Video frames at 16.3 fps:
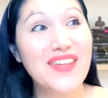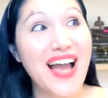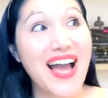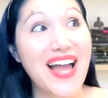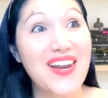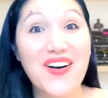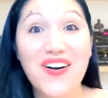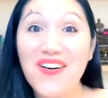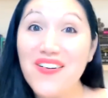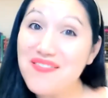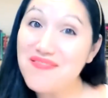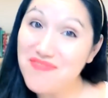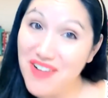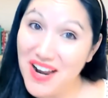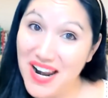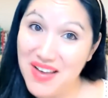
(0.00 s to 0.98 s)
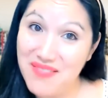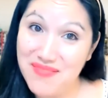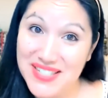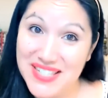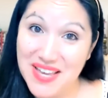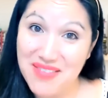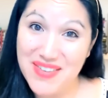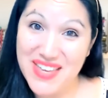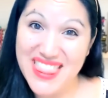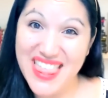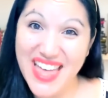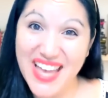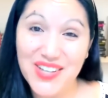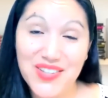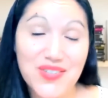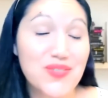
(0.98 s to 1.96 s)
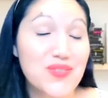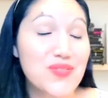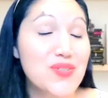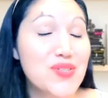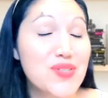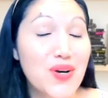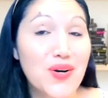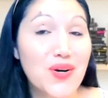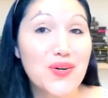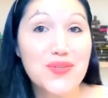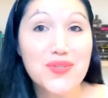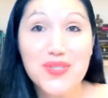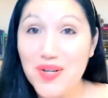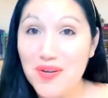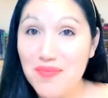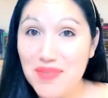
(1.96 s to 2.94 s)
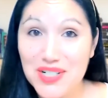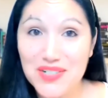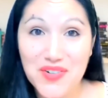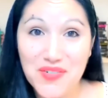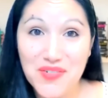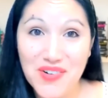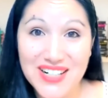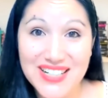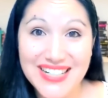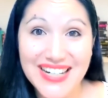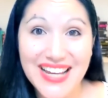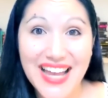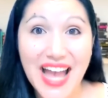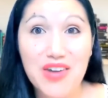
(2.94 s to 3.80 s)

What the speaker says: Alors voilà mes amis, thank you so much for watching,